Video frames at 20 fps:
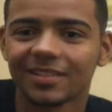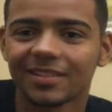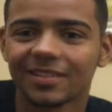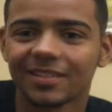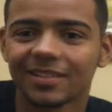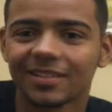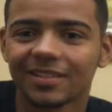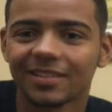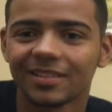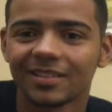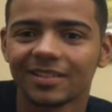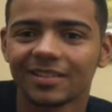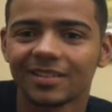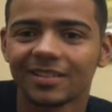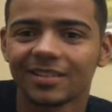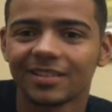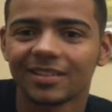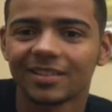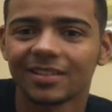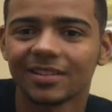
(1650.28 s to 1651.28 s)

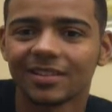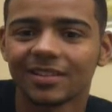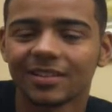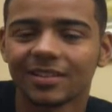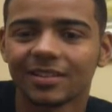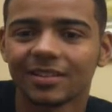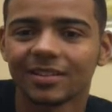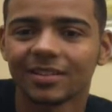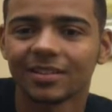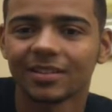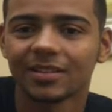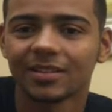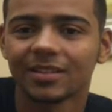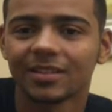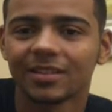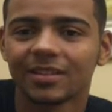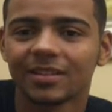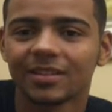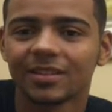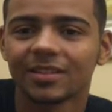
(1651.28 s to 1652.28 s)

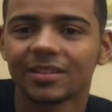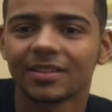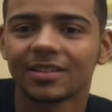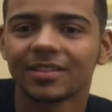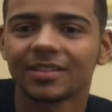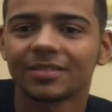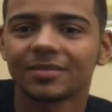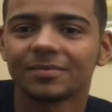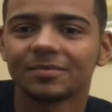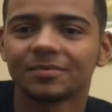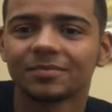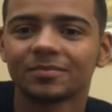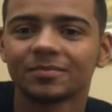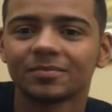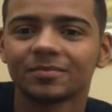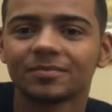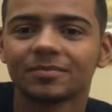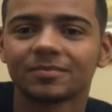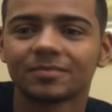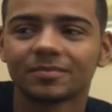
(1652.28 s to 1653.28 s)

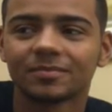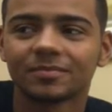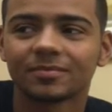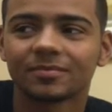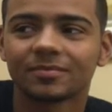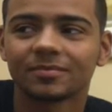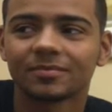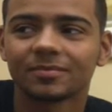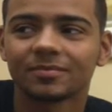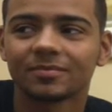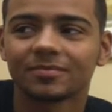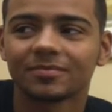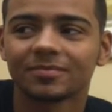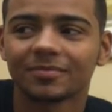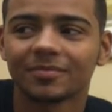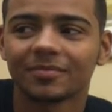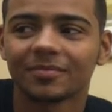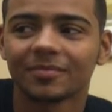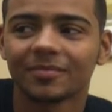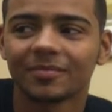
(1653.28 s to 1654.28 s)

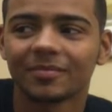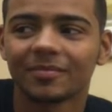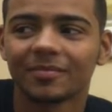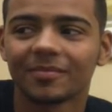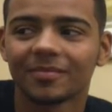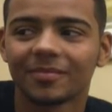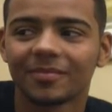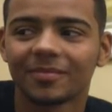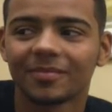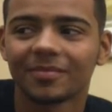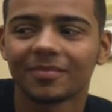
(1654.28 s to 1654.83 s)
[no speech]